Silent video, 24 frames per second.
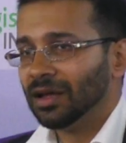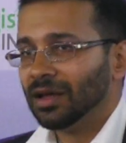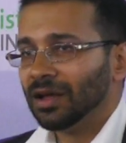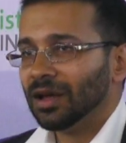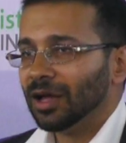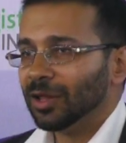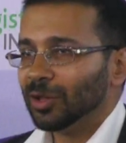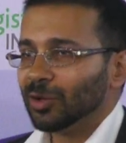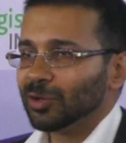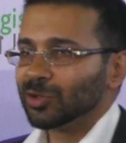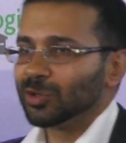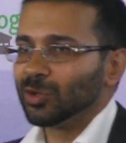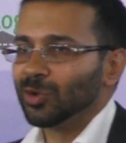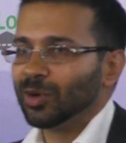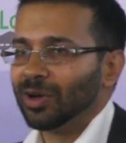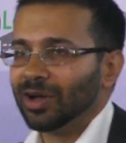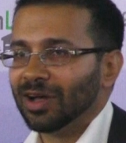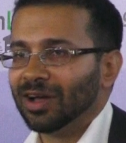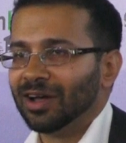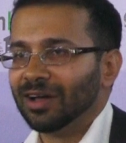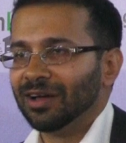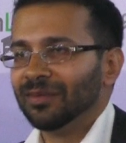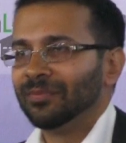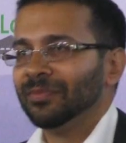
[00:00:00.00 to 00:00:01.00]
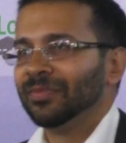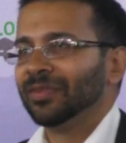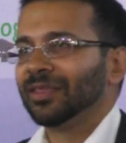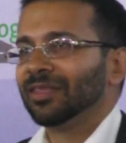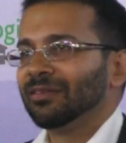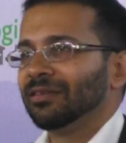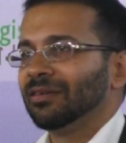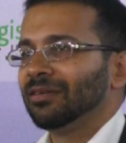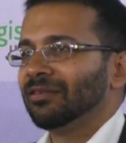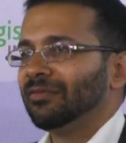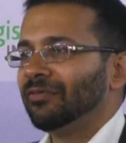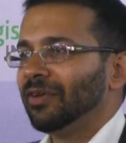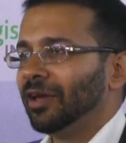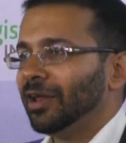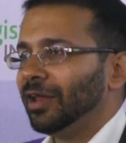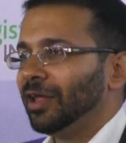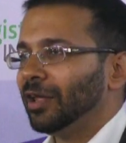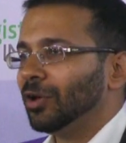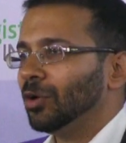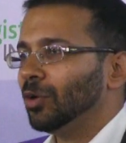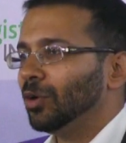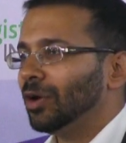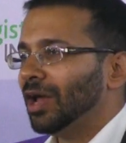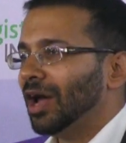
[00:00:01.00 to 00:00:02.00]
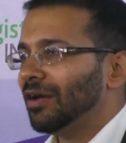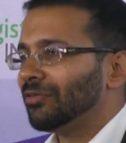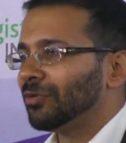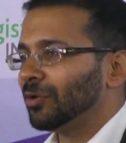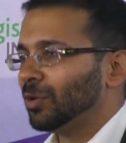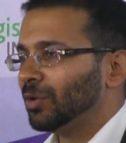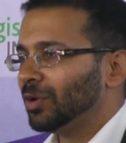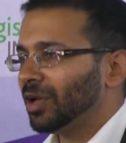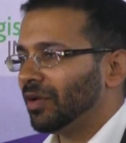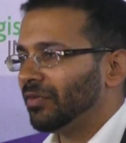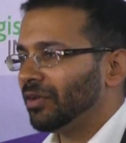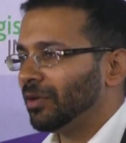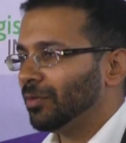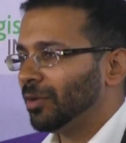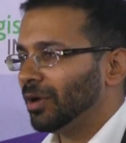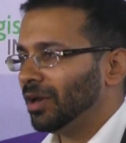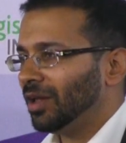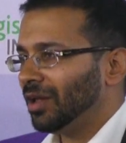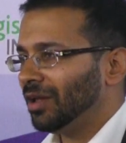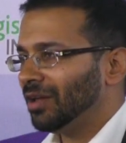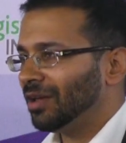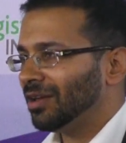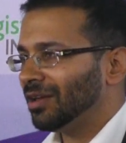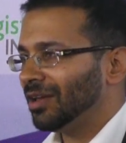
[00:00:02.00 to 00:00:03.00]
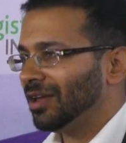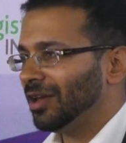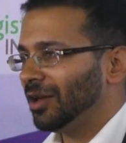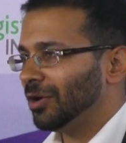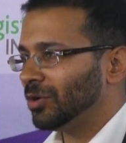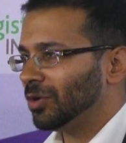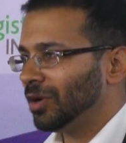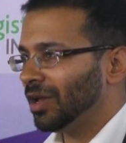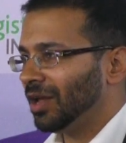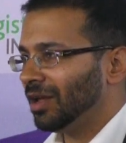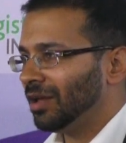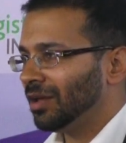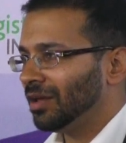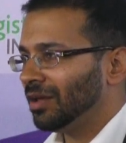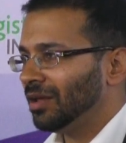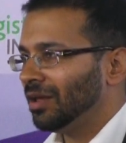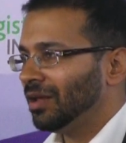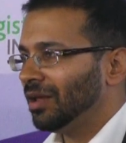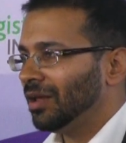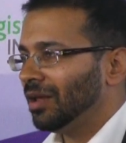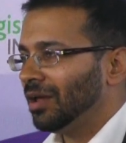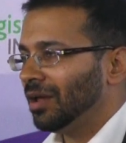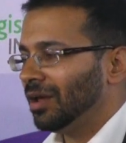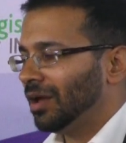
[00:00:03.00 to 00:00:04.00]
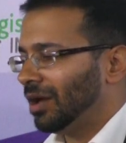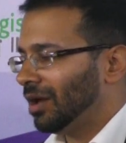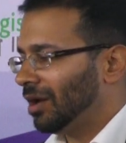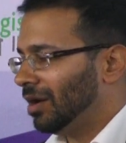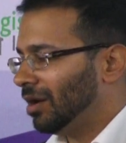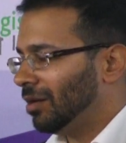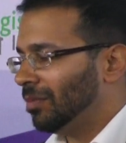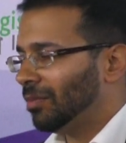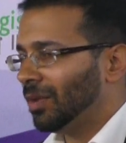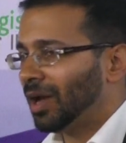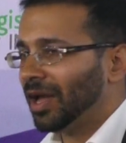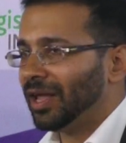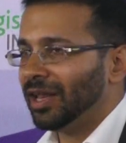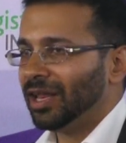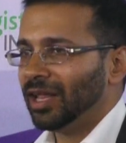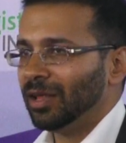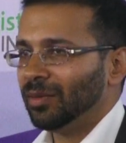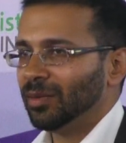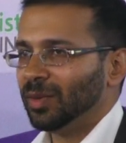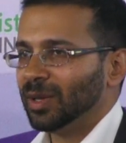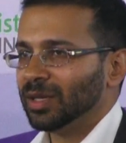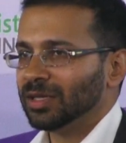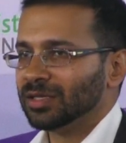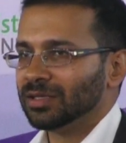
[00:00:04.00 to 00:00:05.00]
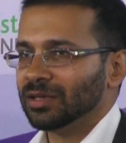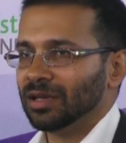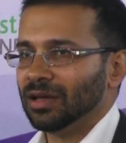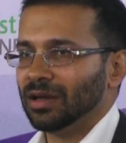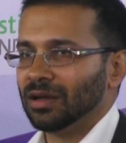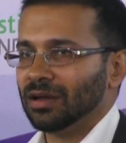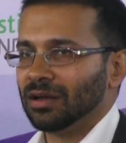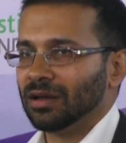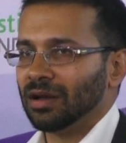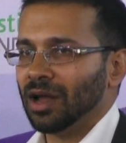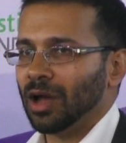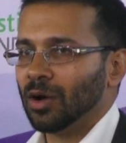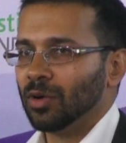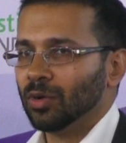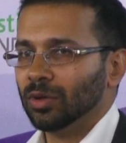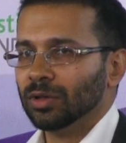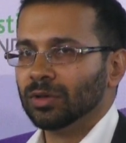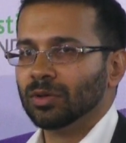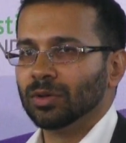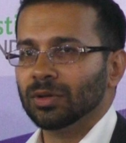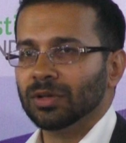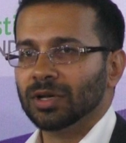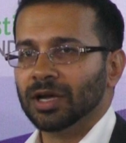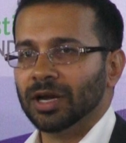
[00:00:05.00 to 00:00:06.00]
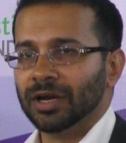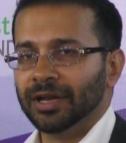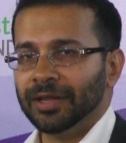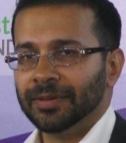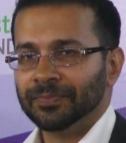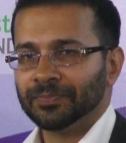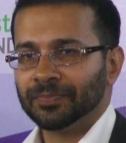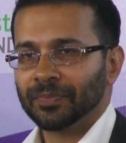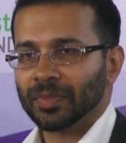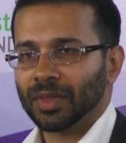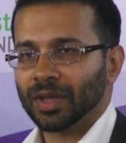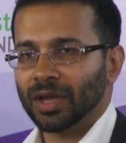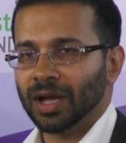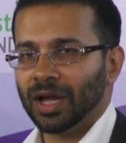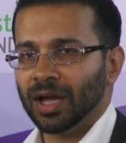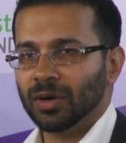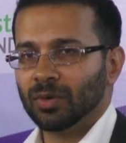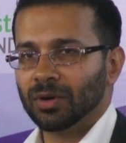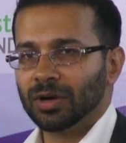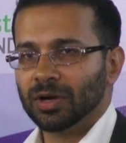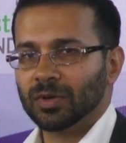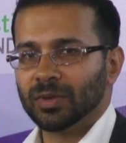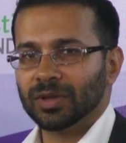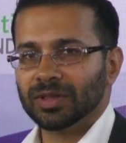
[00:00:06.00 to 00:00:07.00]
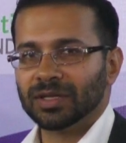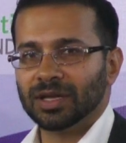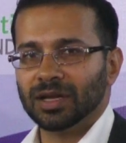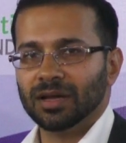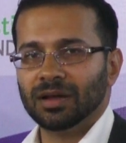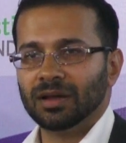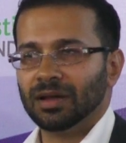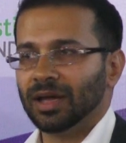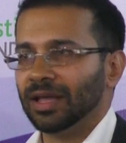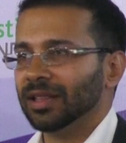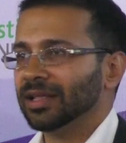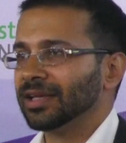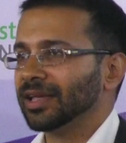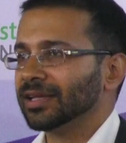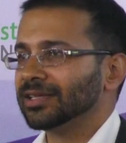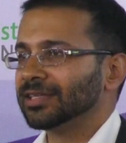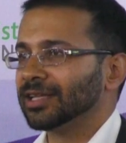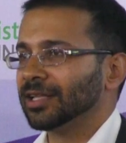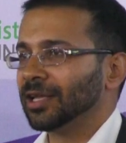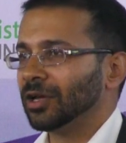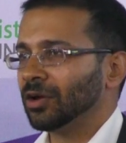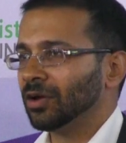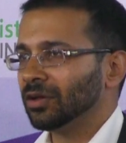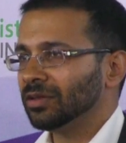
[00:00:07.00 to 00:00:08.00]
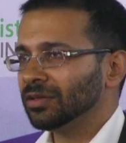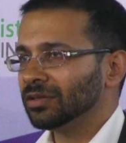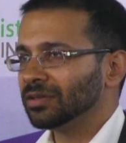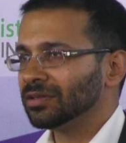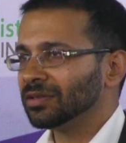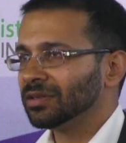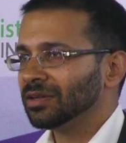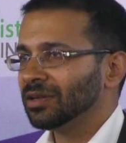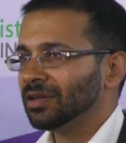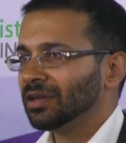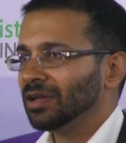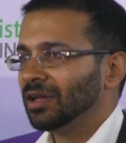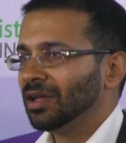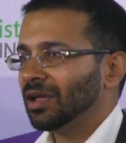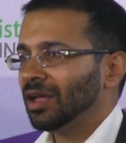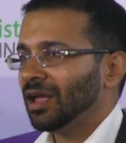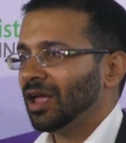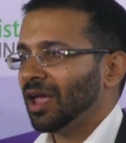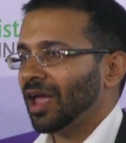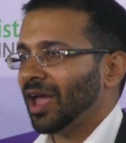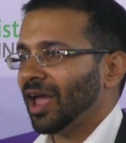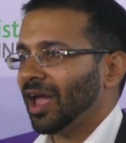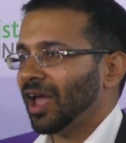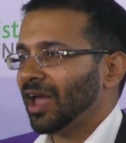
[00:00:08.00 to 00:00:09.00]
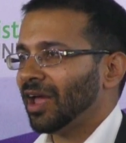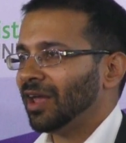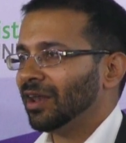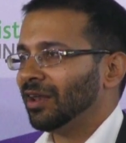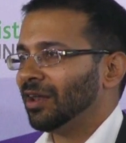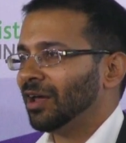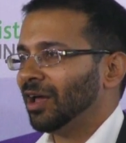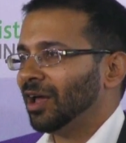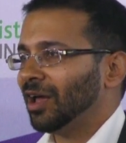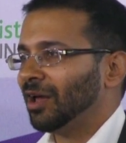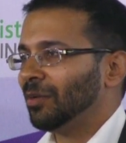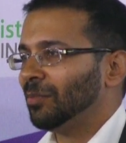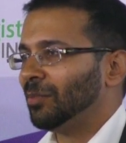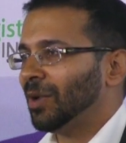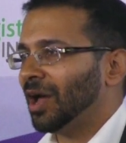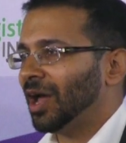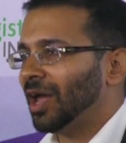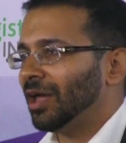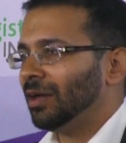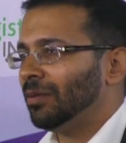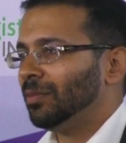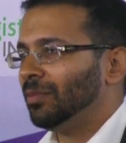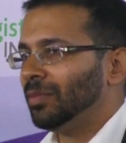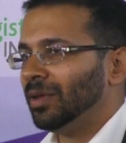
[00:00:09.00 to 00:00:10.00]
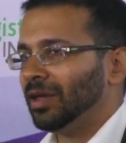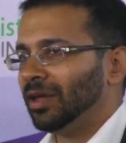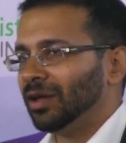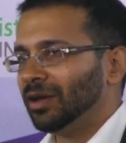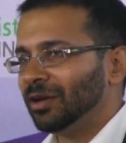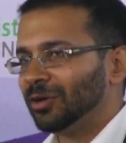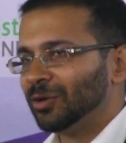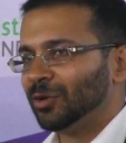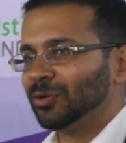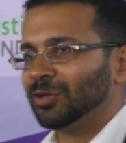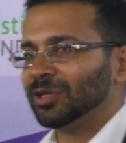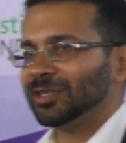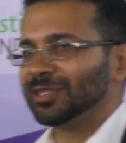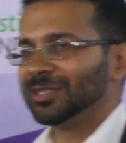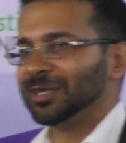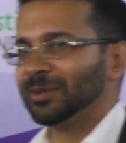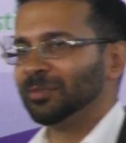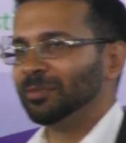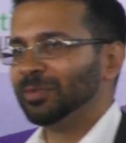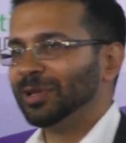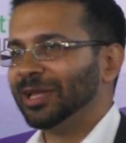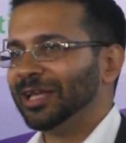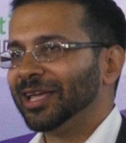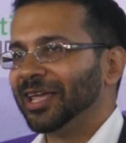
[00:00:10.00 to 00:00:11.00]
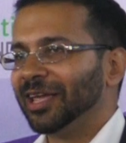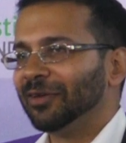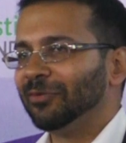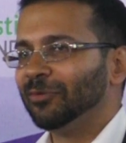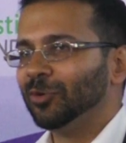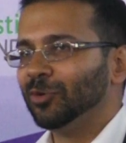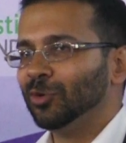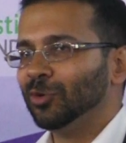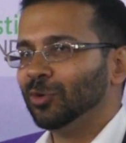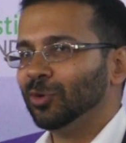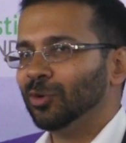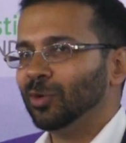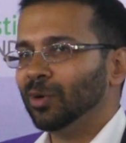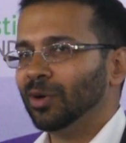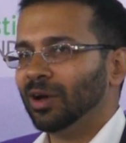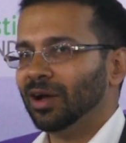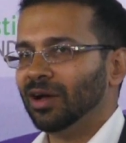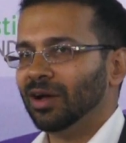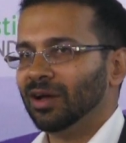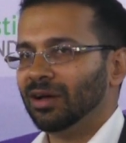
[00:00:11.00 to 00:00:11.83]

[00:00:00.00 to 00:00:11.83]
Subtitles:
Hello, so very good afternoon to everybody here today. My name is Rahul Kulkarni. I work with Elkay Silicons, and I am here to just simply give you